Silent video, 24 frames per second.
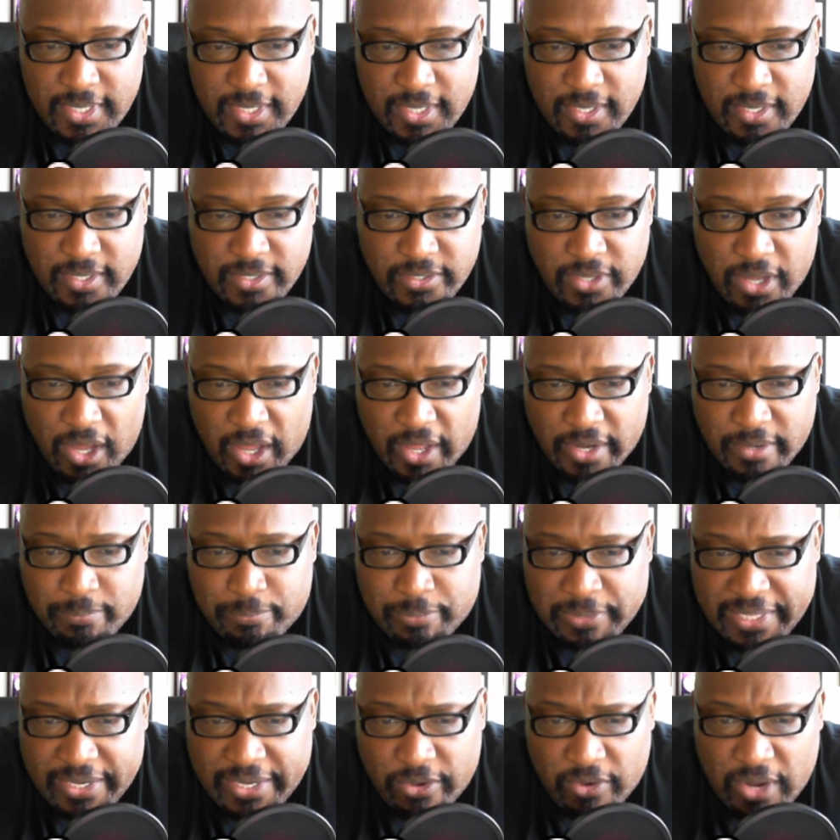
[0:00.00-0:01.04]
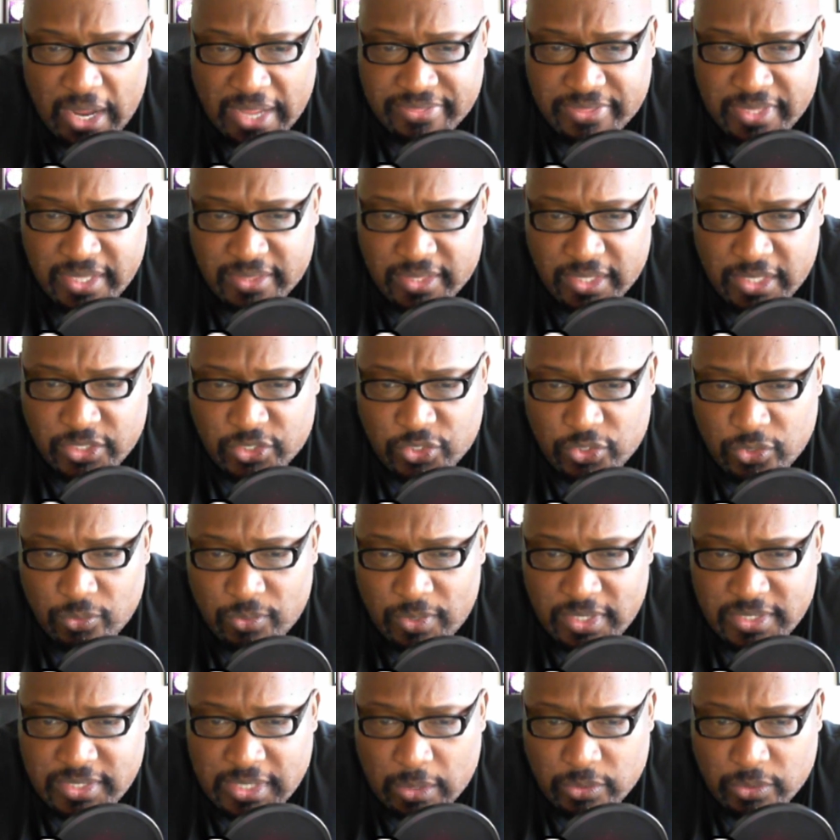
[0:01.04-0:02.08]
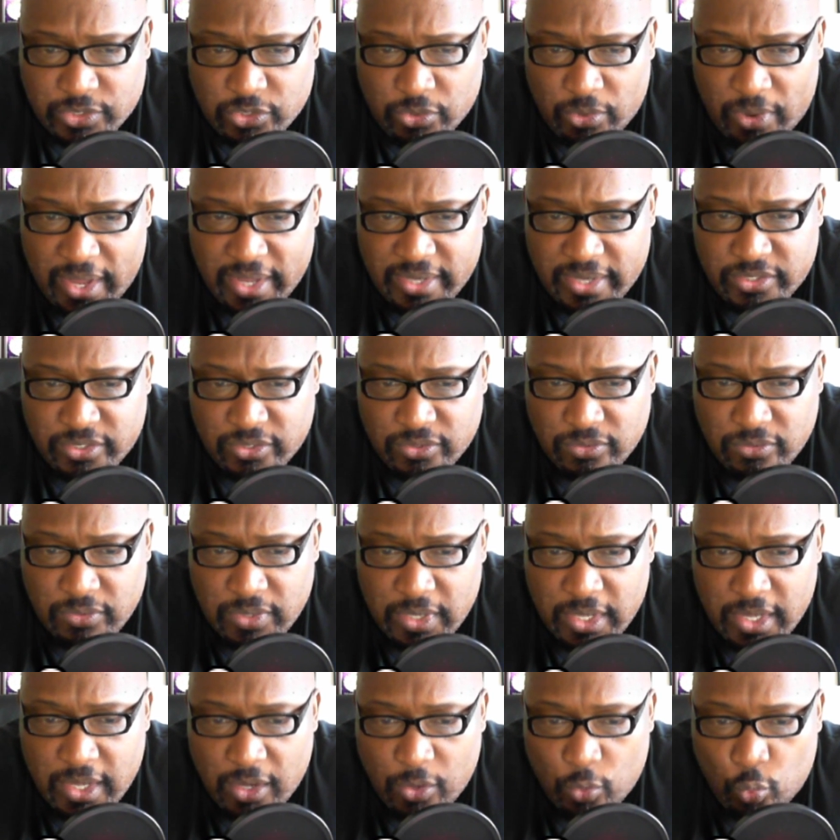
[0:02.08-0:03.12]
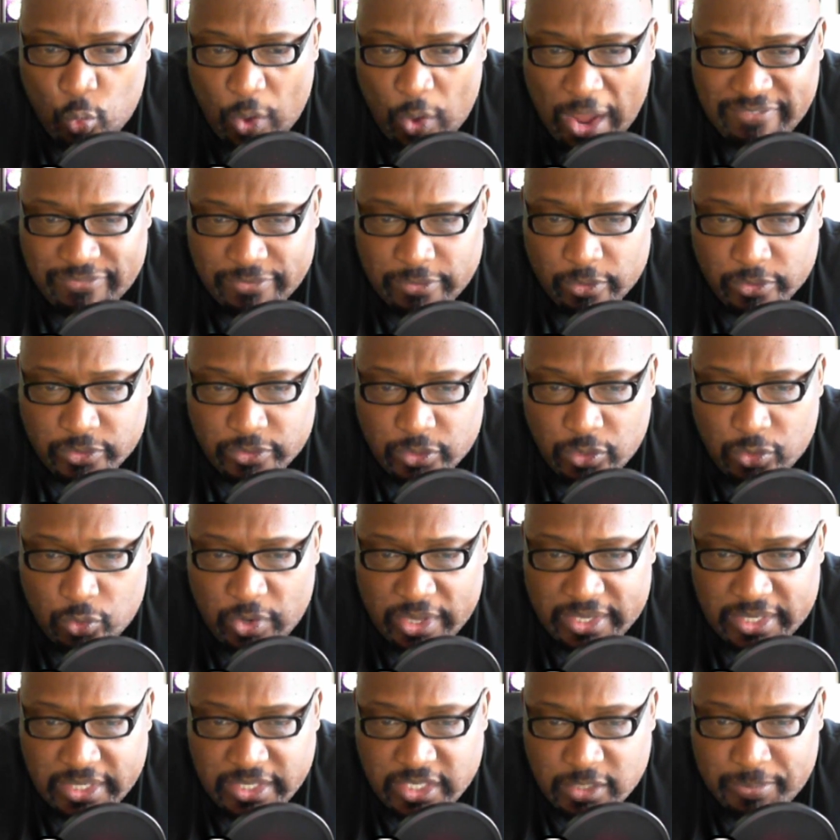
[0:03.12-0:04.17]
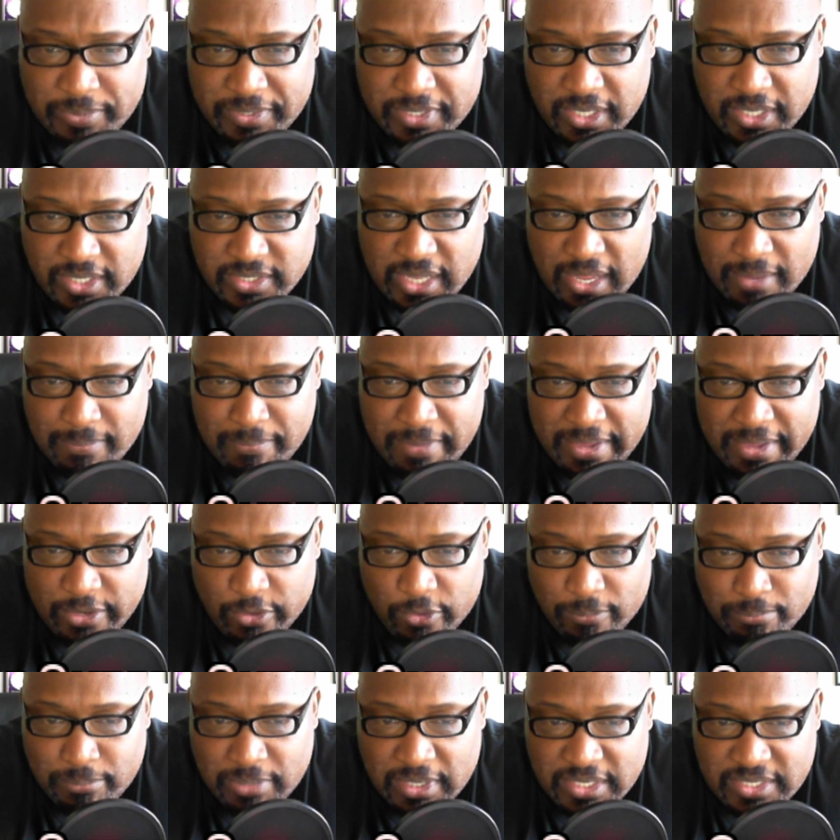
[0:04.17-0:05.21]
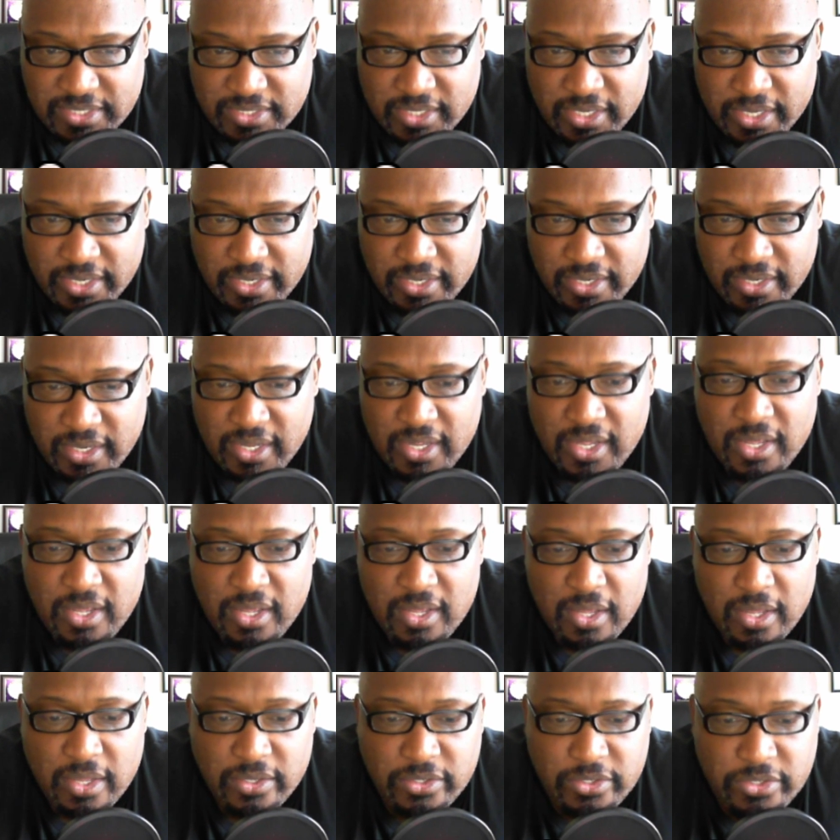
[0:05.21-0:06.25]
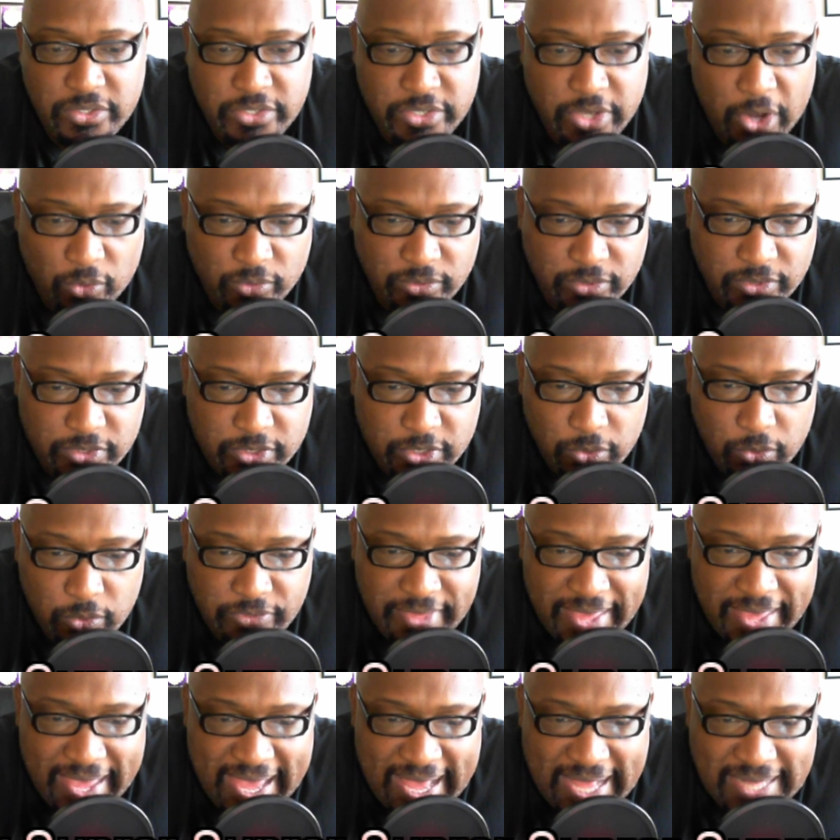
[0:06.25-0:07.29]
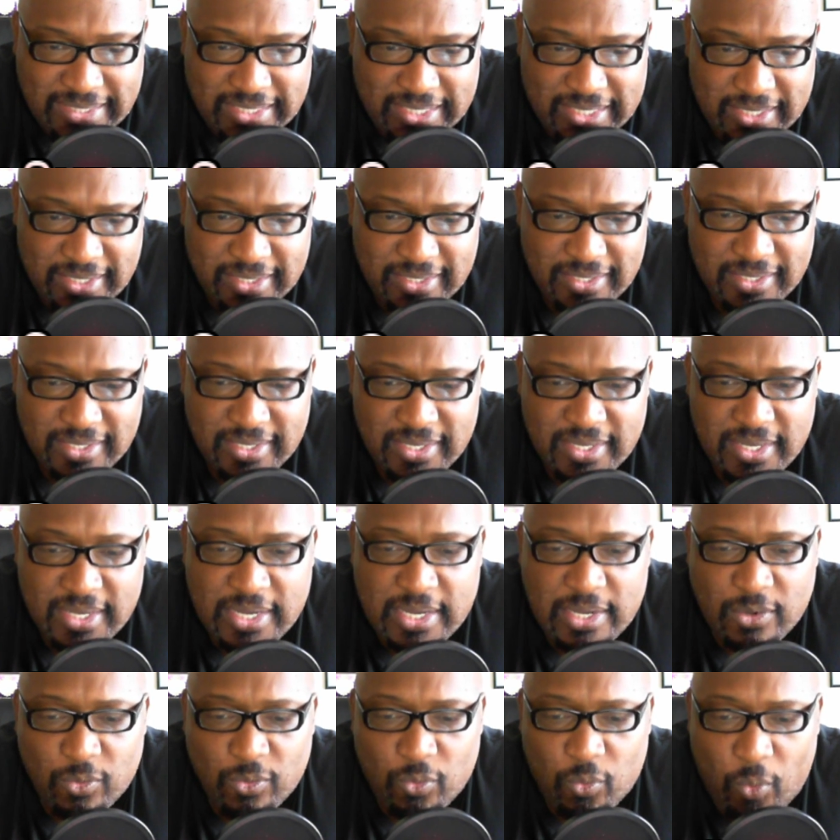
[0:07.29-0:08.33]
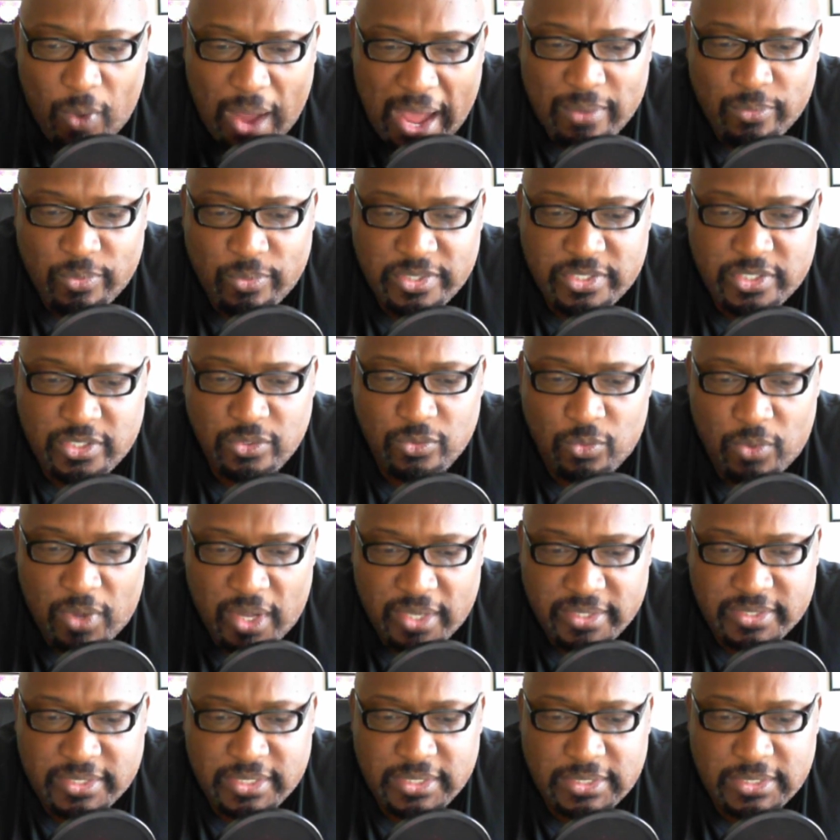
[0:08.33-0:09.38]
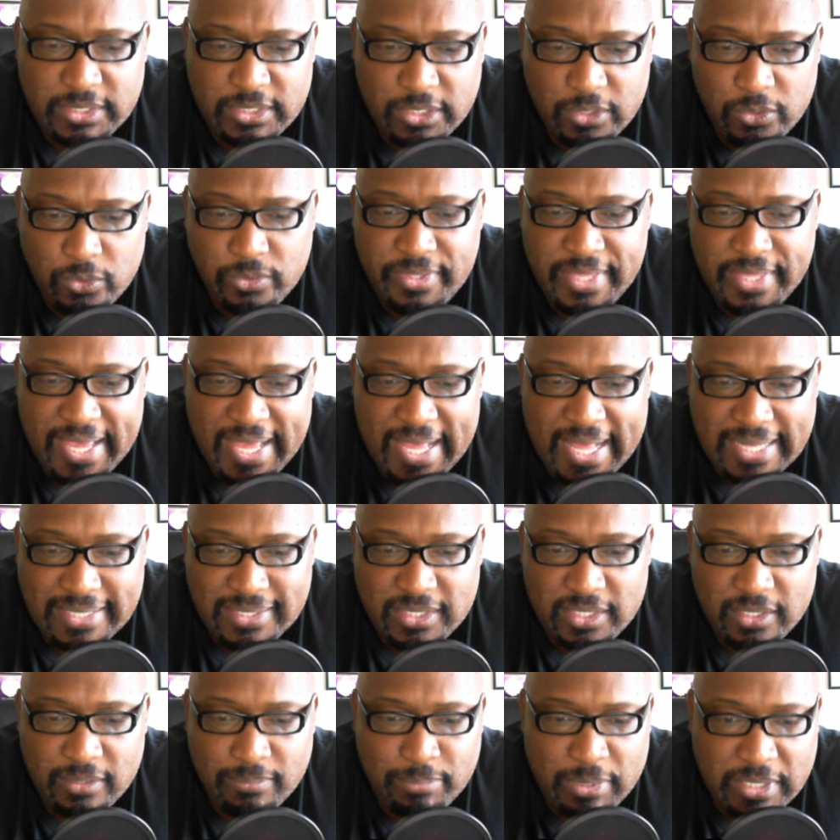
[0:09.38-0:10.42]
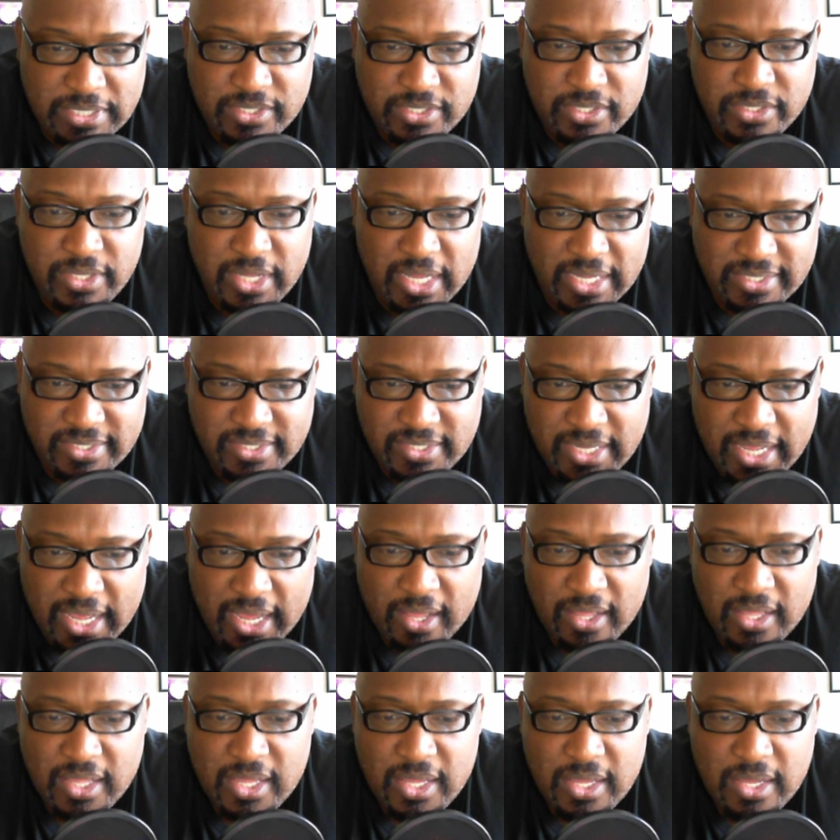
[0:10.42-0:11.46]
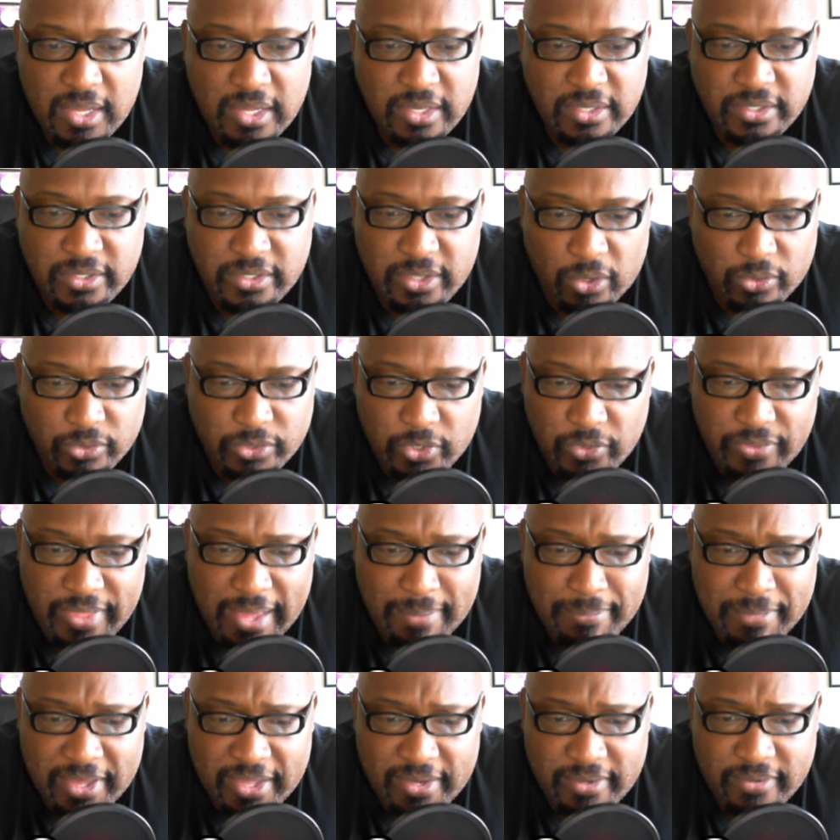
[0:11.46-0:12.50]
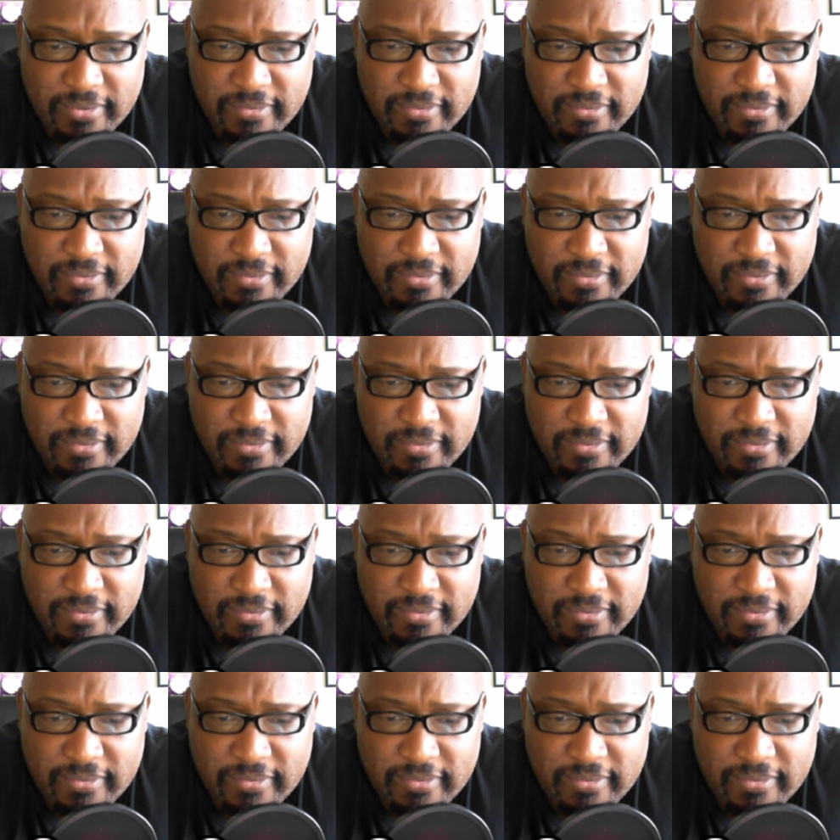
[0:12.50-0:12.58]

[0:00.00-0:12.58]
Dawn, player, I think the issue was I was trying to wifey her too quickly just because I made her bust. And don't do that. Why would you want to do that? Bust nuts, yeah. Don't do that, man.